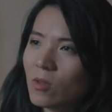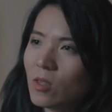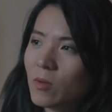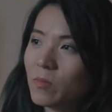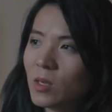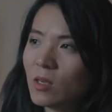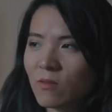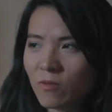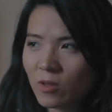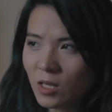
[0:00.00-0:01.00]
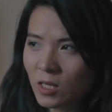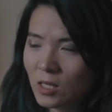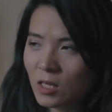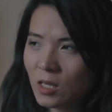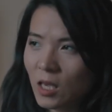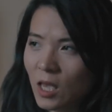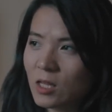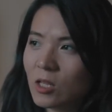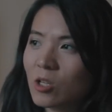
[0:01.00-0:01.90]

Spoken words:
the peacefulness and the